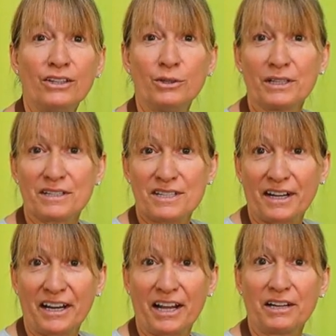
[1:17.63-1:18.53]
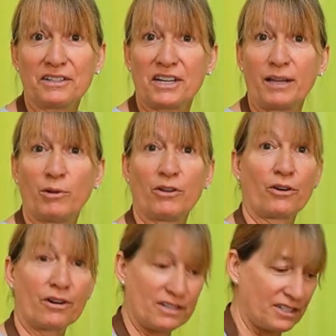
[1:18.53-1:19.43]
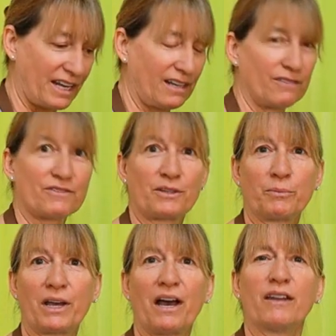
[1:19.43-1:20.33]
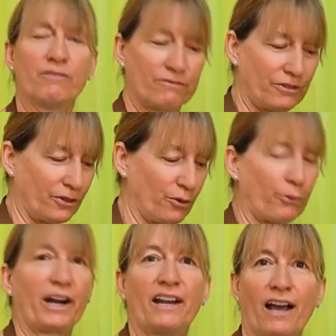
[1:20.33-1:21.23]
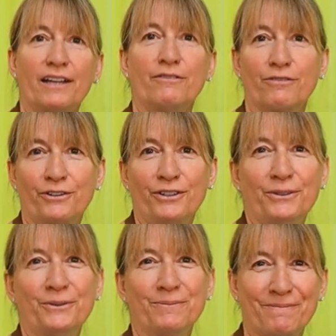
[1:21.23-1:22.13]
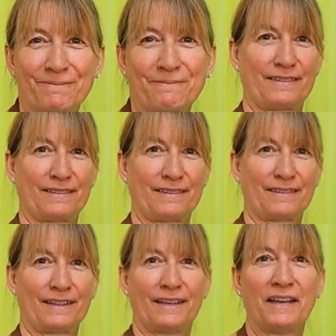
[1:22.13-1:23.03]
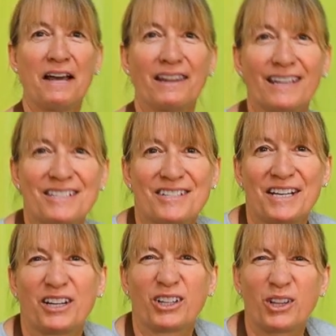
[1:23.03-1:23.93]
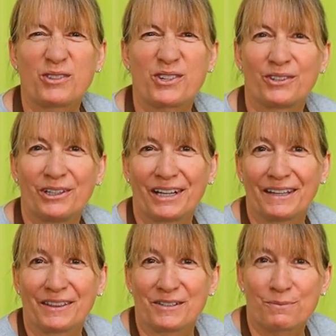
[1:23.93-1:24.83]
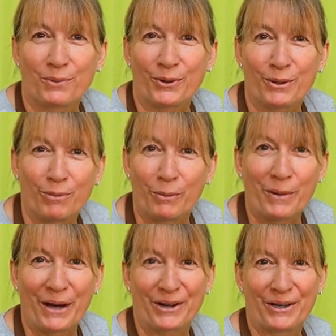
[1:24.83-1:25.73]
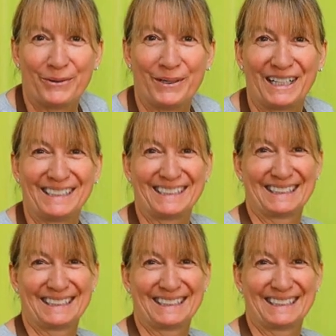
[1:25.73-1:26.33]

You can set it on a table or a stand of some kind for the right height for you. Let's take a closer look at this portable pottery wheel.